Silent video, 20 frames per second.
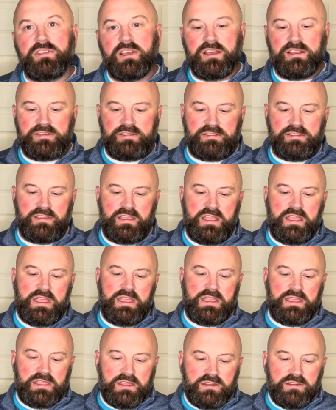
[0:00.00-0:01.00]
us
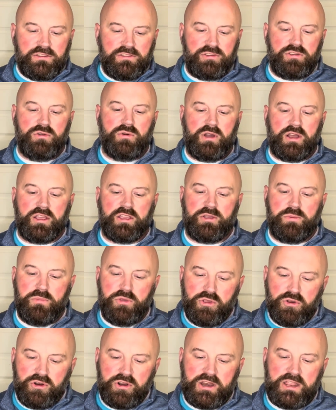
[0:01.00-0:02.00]
into a
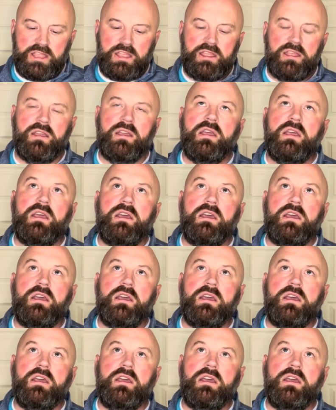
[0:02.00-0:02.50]
community